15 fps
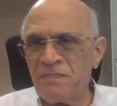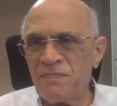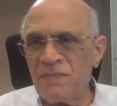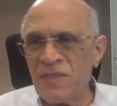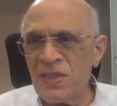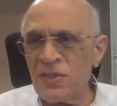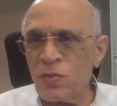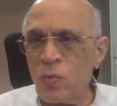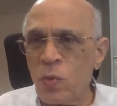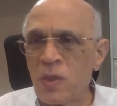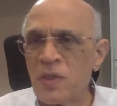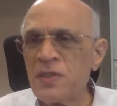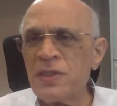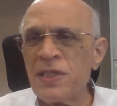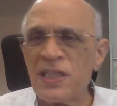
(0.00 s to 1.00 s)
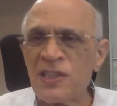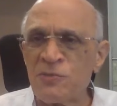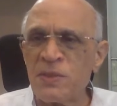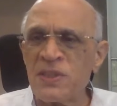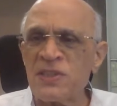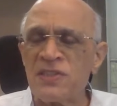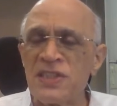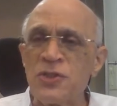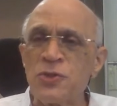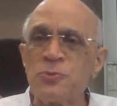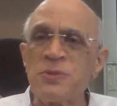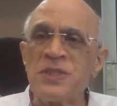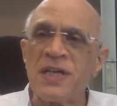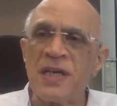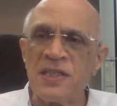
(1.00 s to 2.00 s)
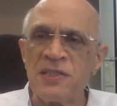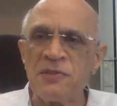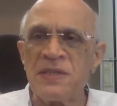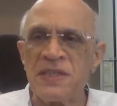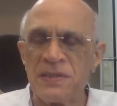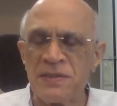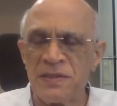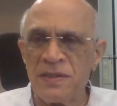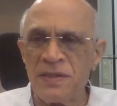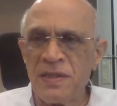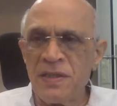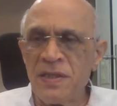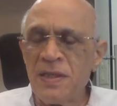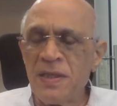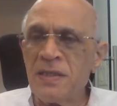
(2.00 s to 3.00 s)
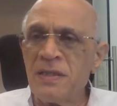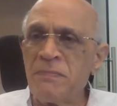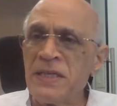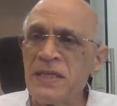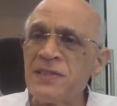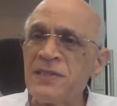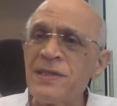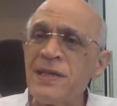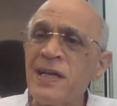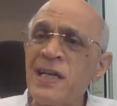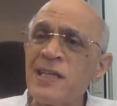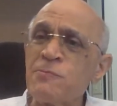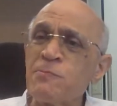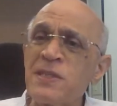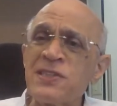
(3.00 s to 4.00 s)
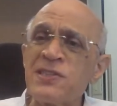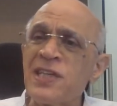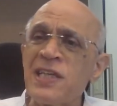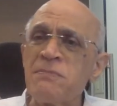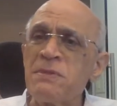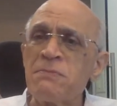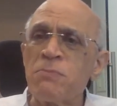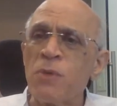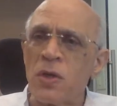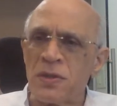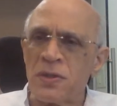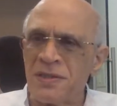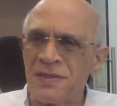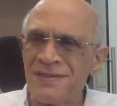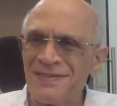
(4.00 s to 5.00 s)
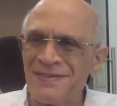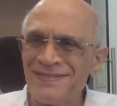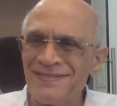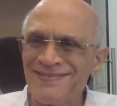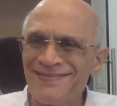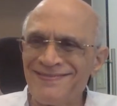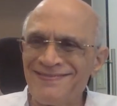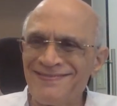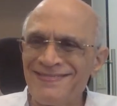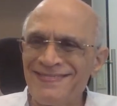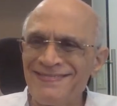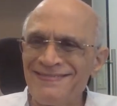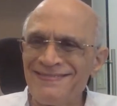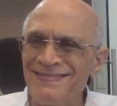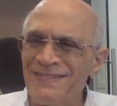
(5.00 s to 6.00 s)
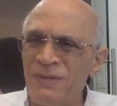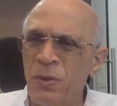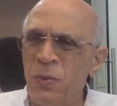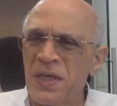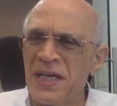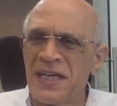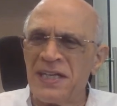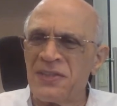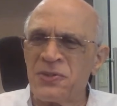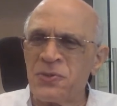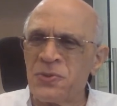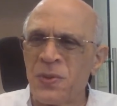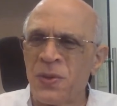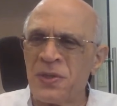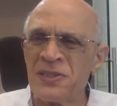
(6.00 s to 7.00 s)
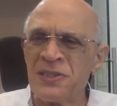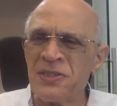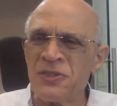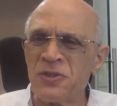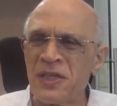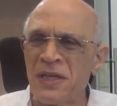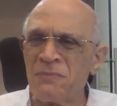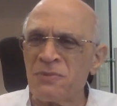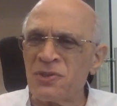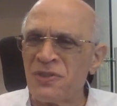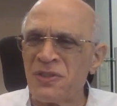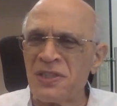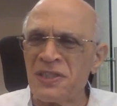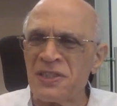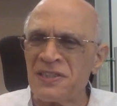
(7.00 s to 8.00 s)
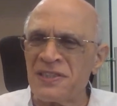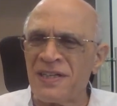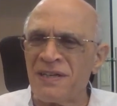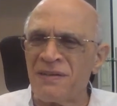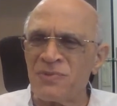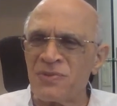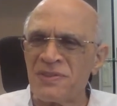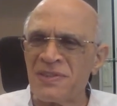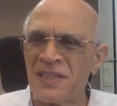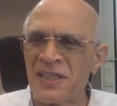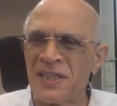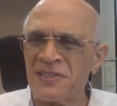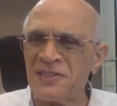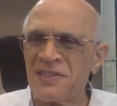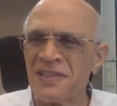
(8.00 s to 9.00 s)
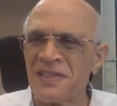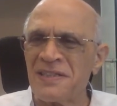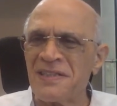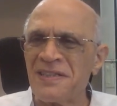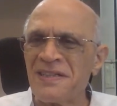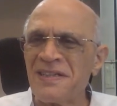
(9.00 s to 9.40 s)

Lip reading: These quality aspects need to be cultivated. The material aspects can be bought overnight. You order it on Amazon and it comes the next day.